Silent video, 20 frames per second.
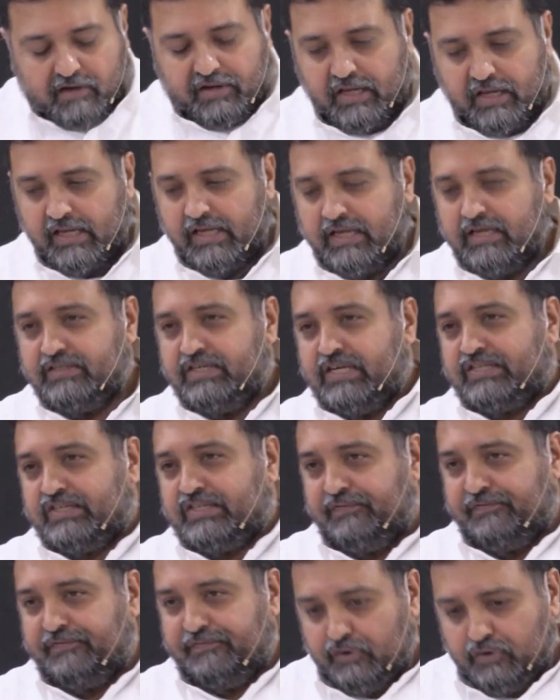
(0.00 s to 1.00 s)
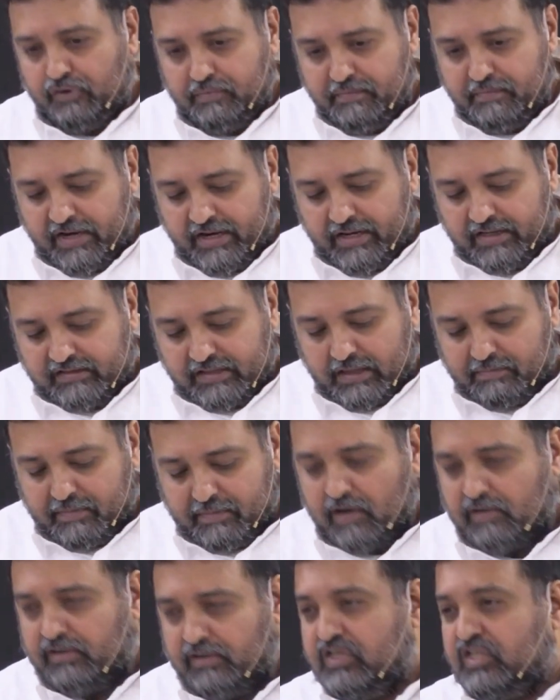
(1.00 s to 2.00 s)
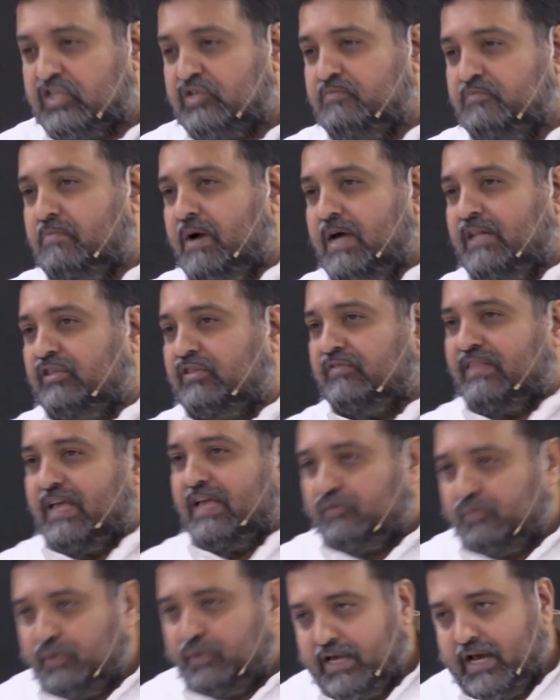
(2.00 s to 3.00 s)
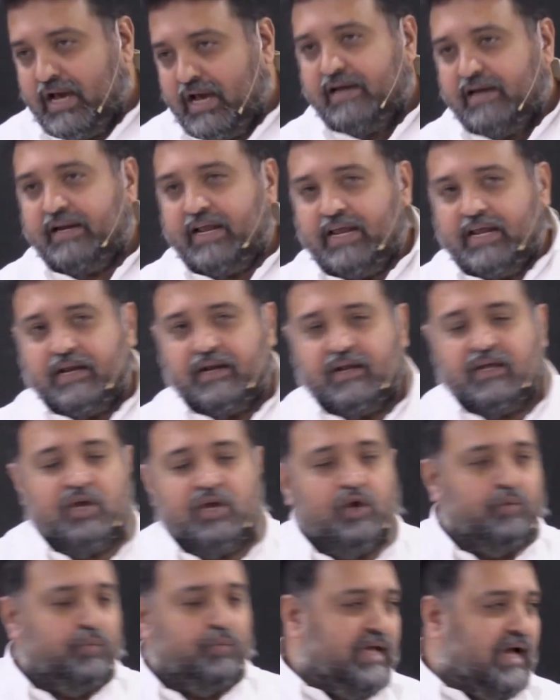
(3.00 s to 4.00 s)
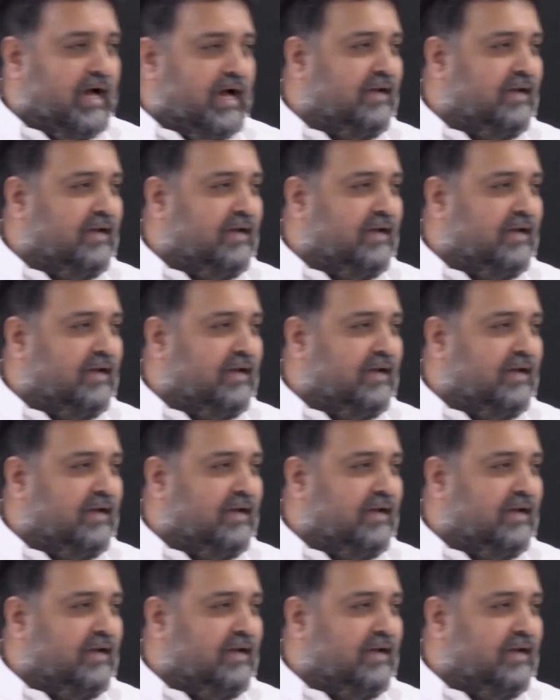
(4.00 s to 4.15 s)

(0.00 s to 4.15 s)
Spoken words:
just a few minutes about this month that we are in. We are in the